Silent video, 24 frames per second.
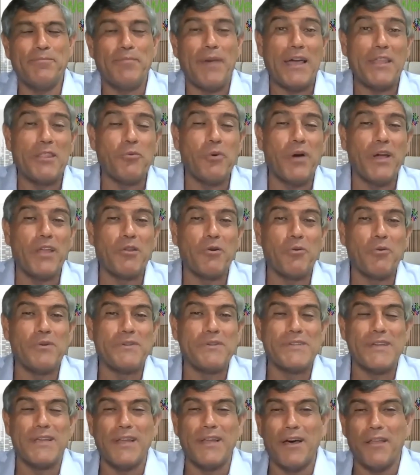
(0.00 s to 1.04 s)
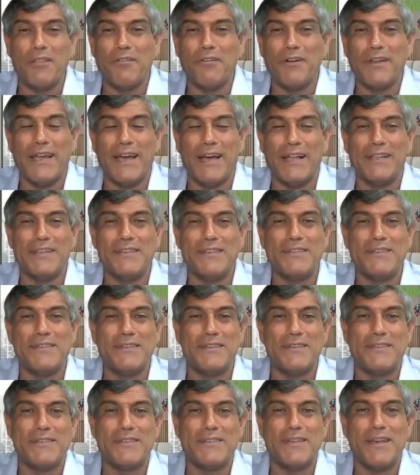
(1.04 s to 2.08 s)
by the way, there was another
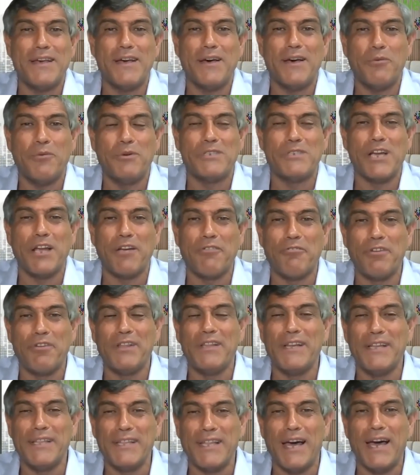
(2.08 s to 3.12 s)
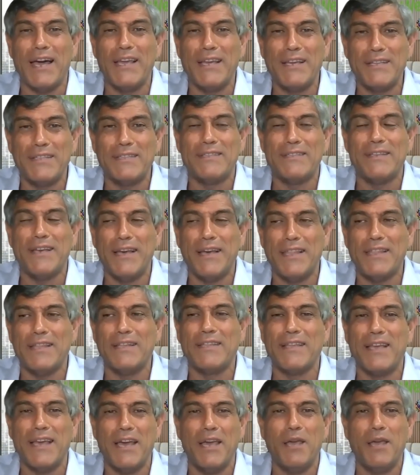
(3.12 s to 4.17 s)
analysis which I really liked
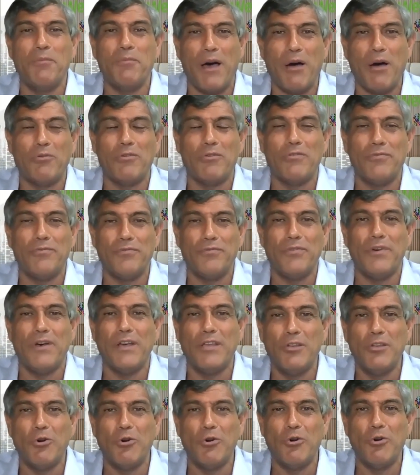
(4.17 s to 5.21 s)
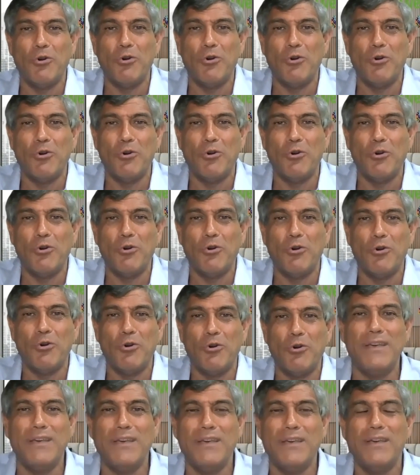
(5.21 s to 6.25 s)
that came out of Yole, one of
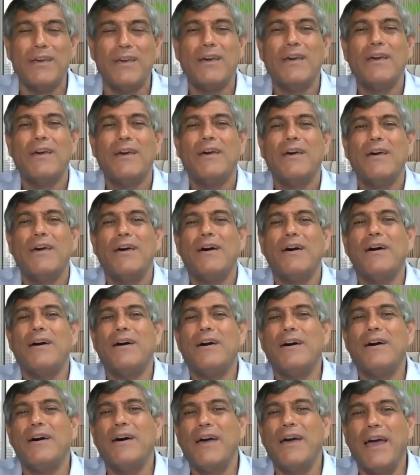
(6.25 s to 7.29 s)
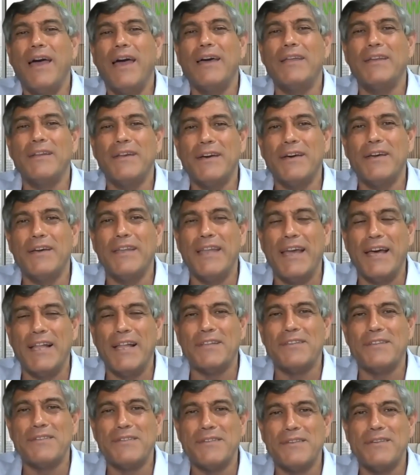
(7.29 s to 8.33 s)
the key
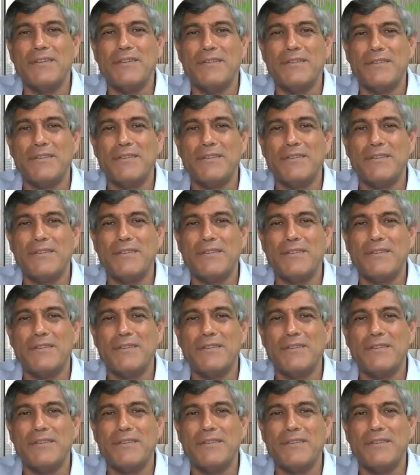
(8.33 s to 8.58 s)
analyst